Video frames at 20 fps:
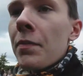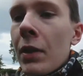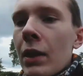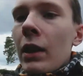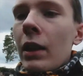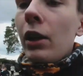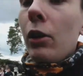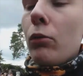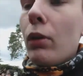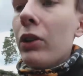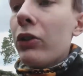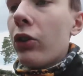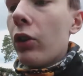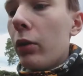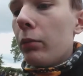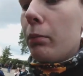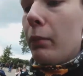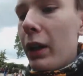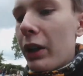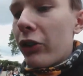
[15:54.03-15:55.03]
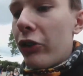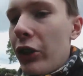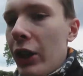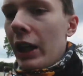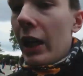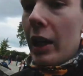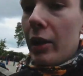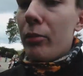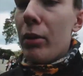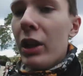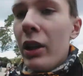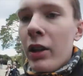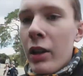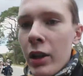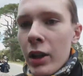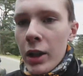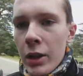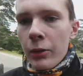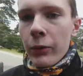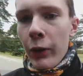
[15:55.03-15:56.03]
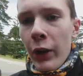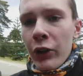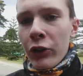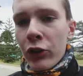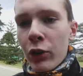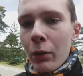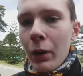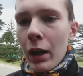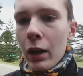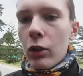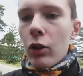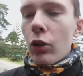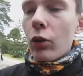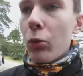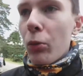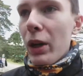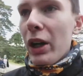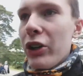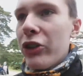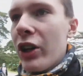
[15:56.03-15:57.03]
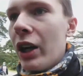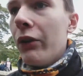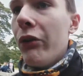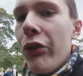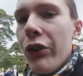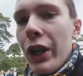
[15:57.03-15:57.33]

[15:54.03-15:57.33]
Then I went on Mixtape. There was actually quite a long wait time for